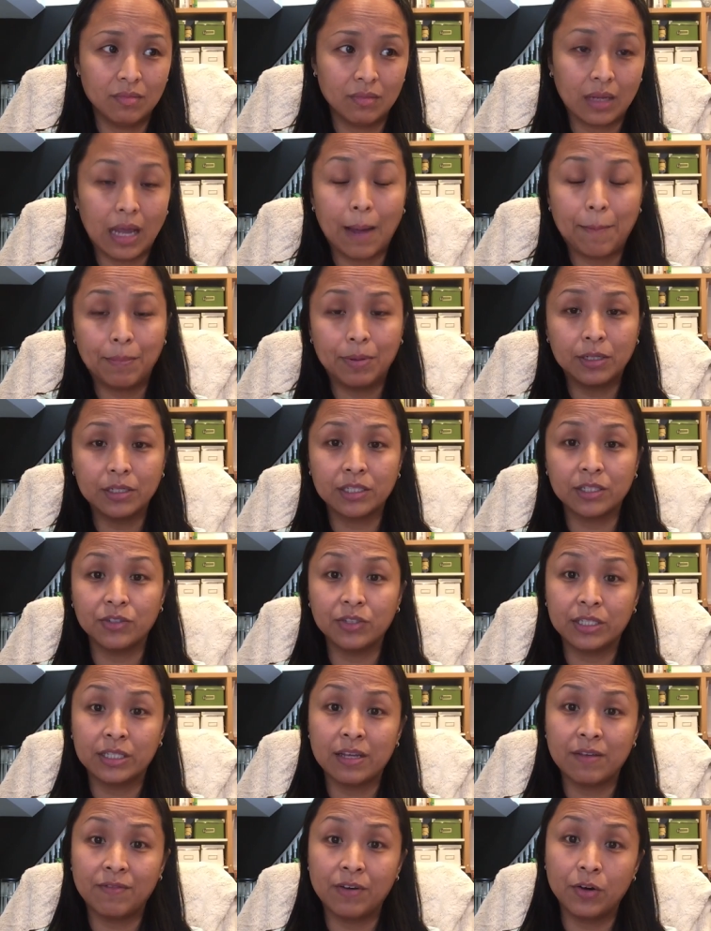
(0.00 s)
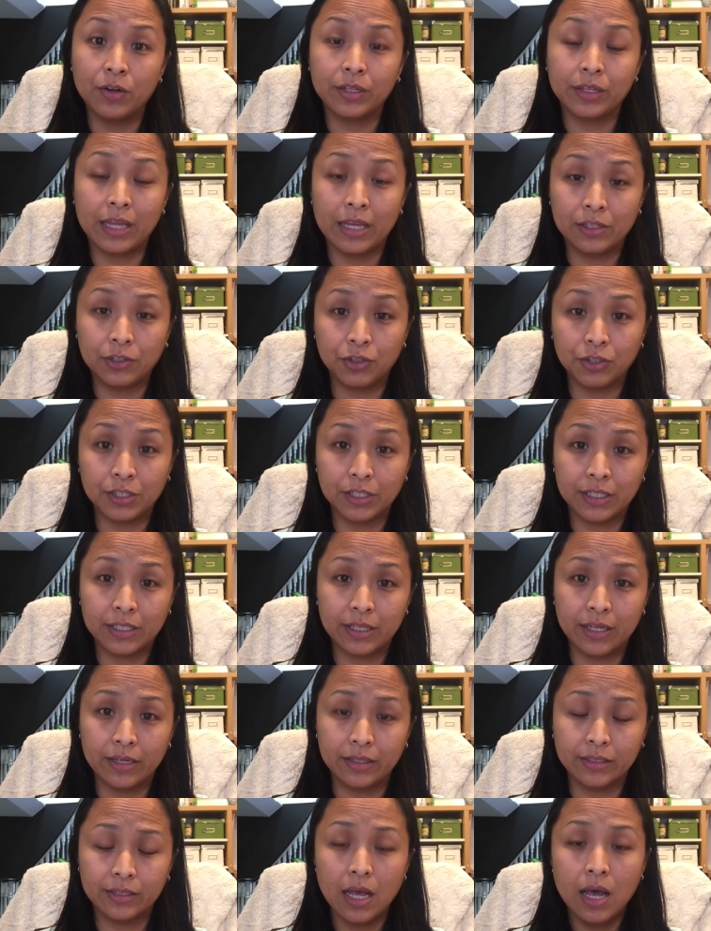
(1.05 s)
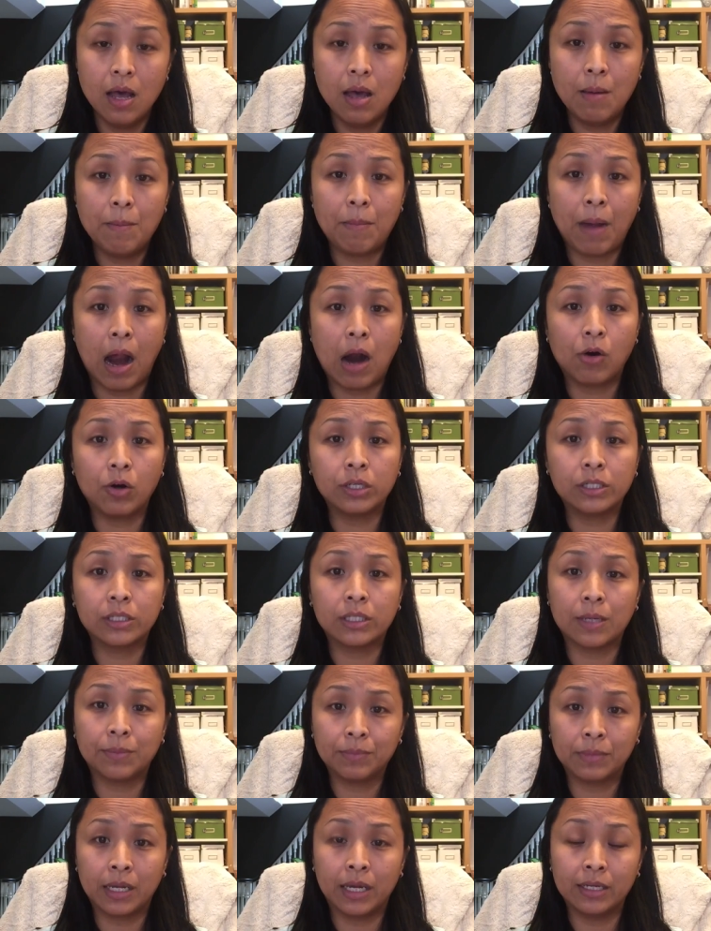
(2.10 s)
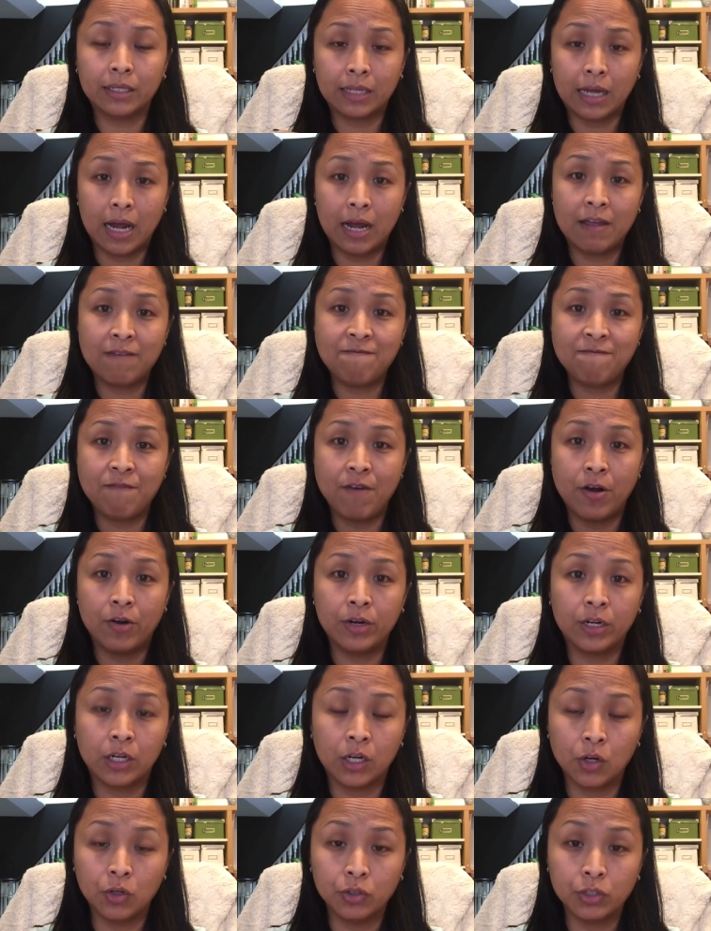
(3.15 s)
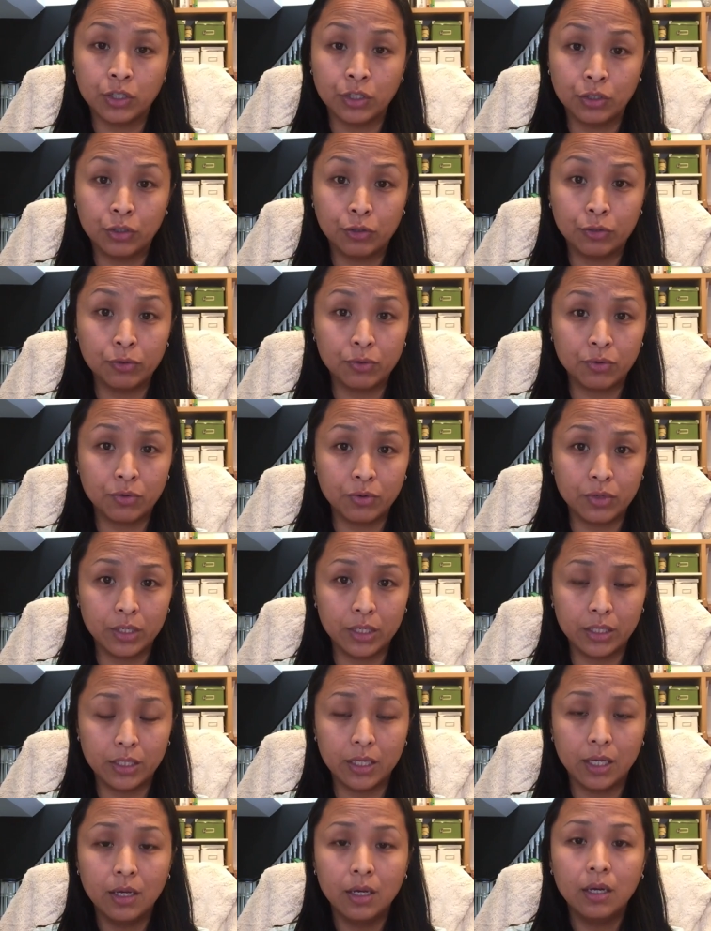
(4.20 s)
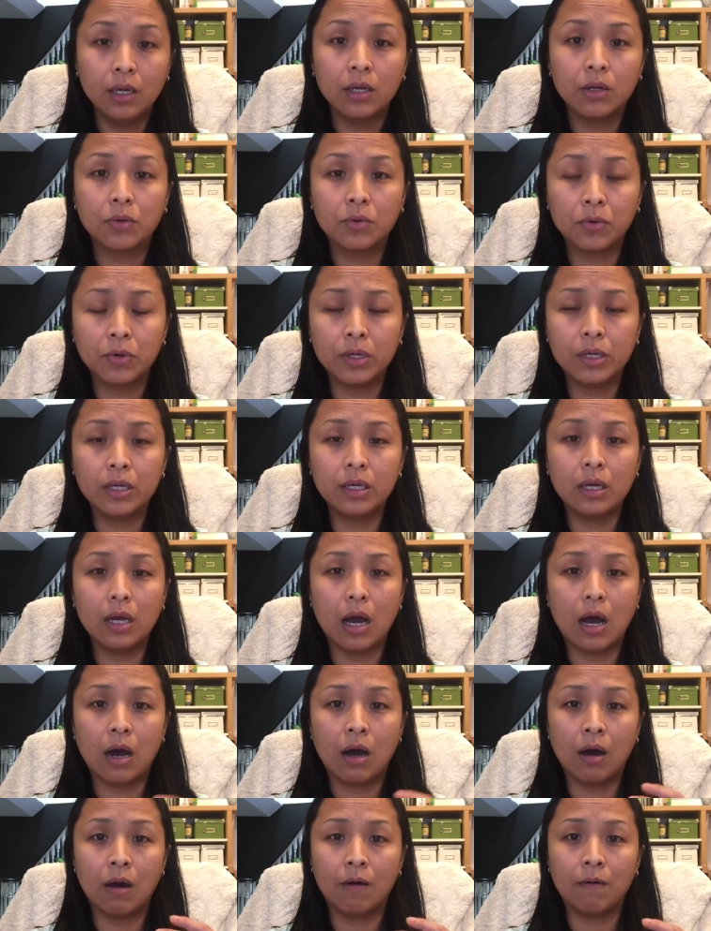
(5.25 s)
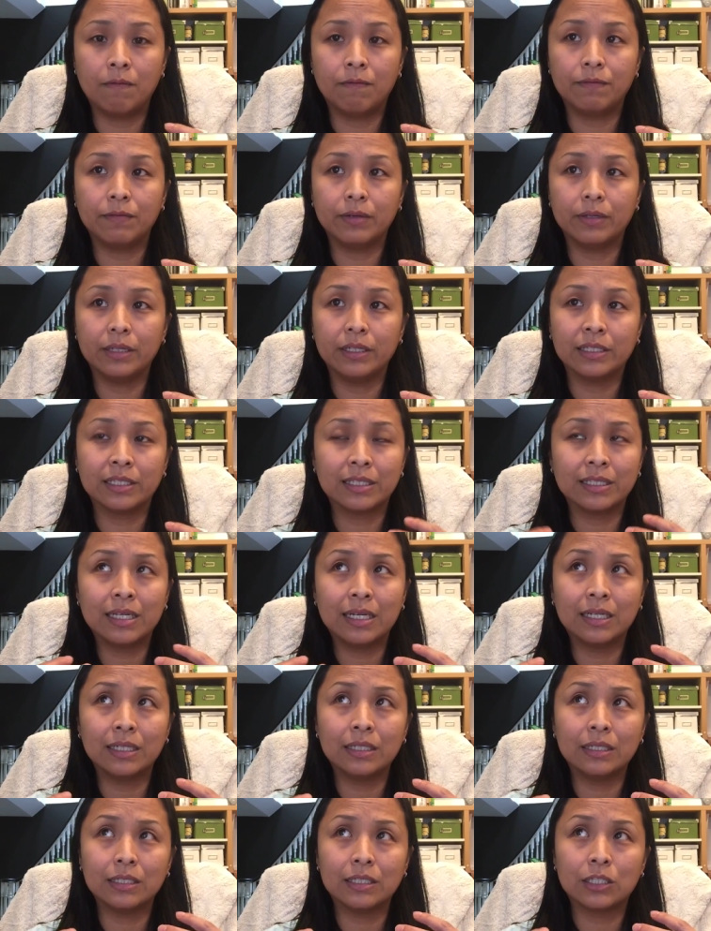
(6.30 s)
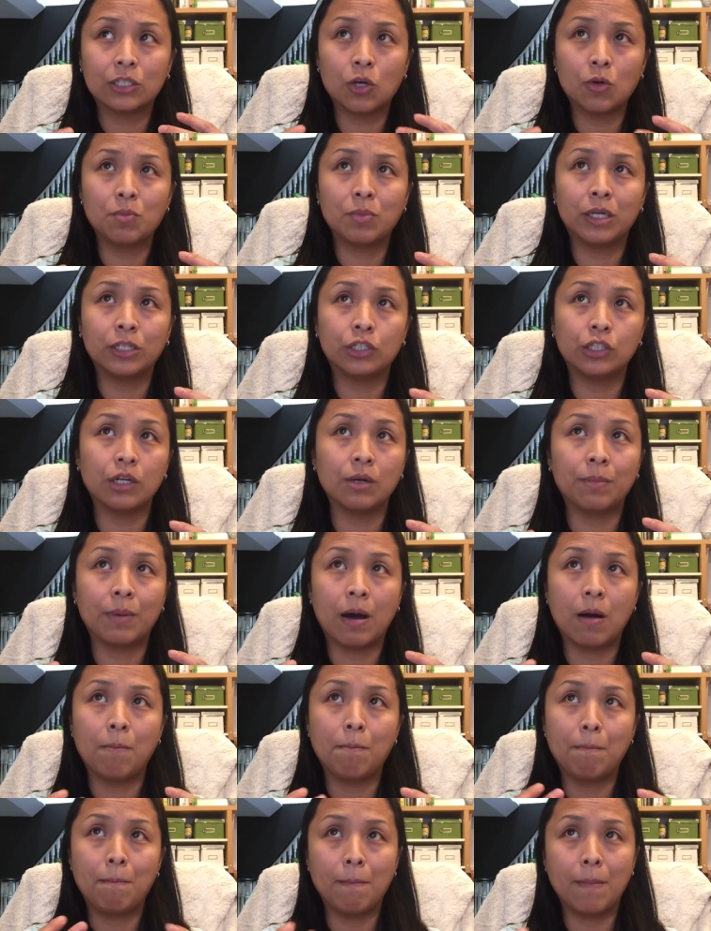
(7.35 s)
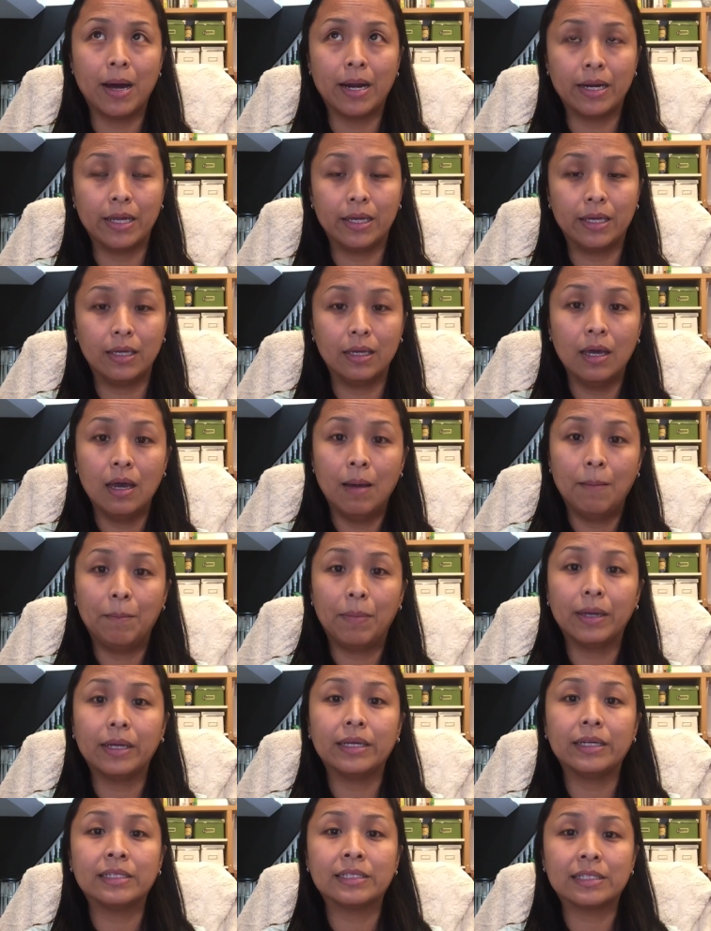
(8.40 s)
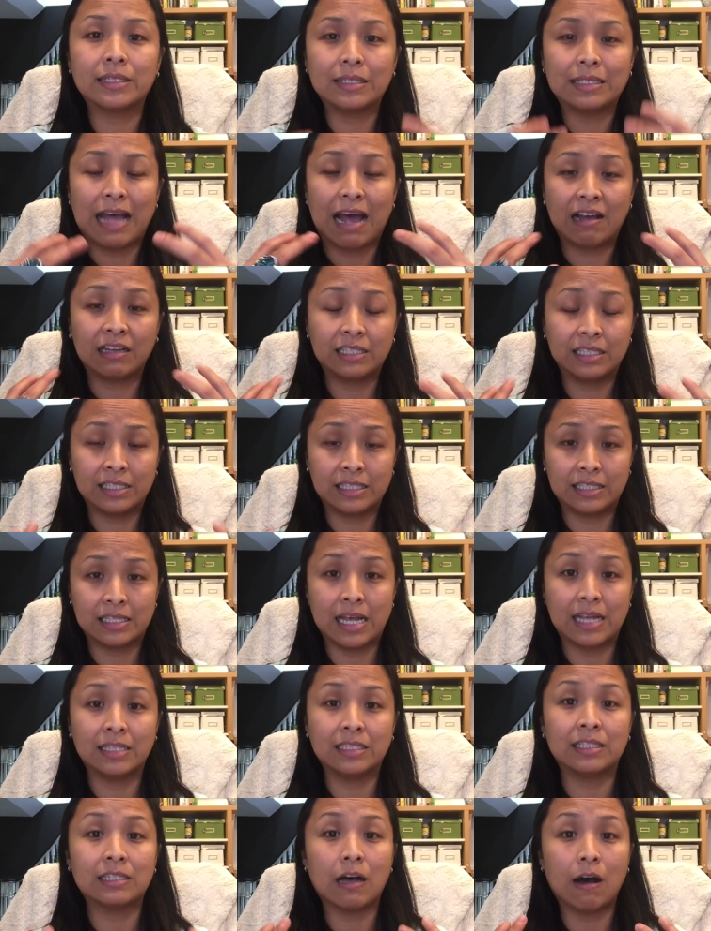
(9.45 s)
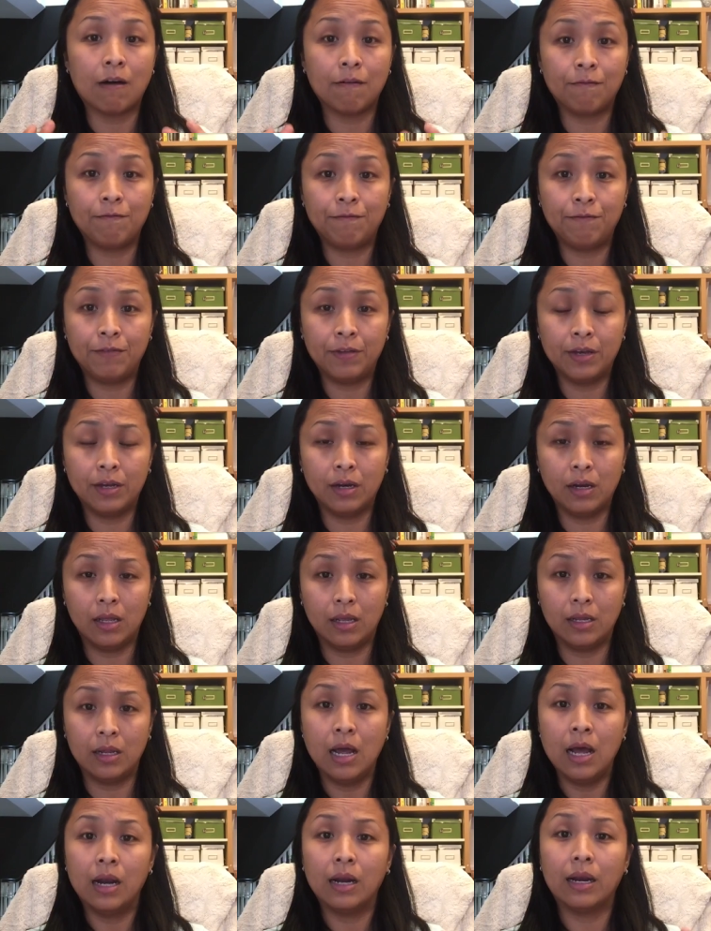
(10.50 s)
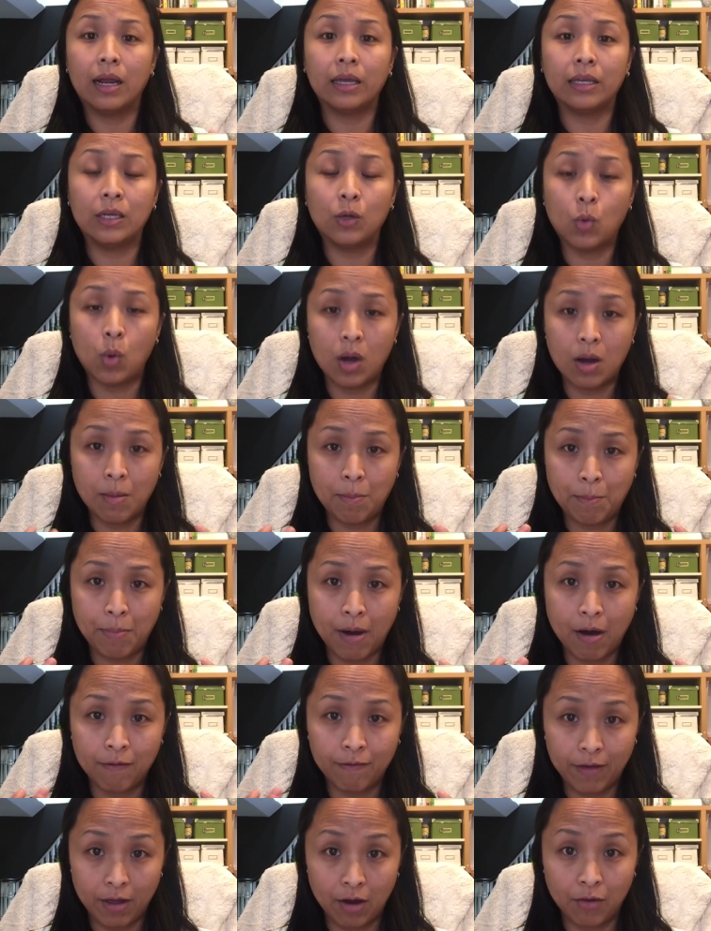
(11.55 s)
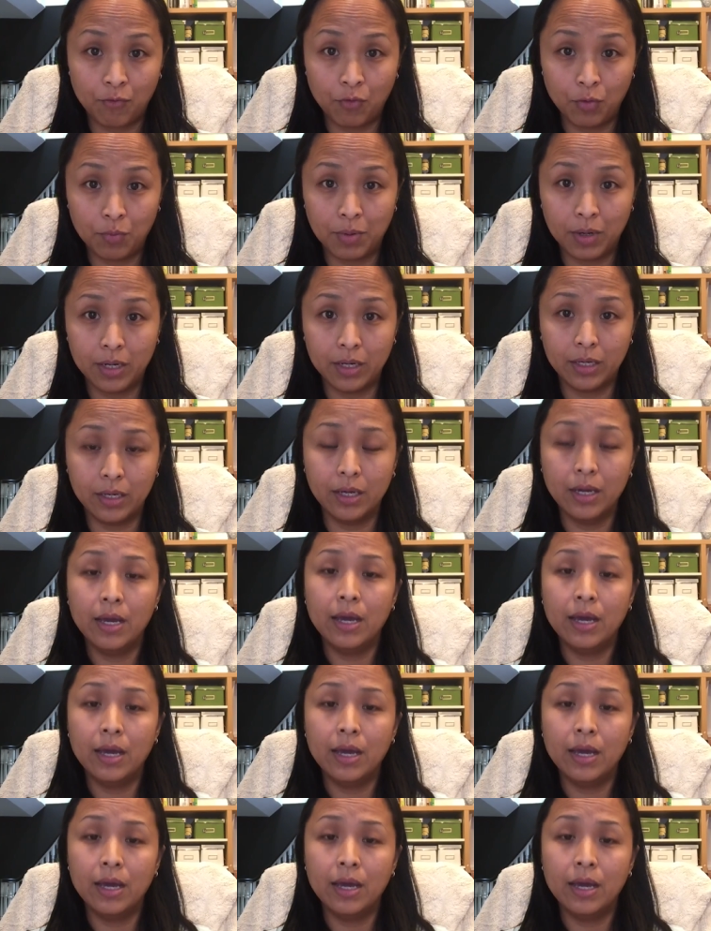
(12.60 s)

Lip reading: I personally say very dangerous things. Power sometimes ties very closely to greed. Greed of it's not so much about money, but it's that sense of feeling like you are above everybody.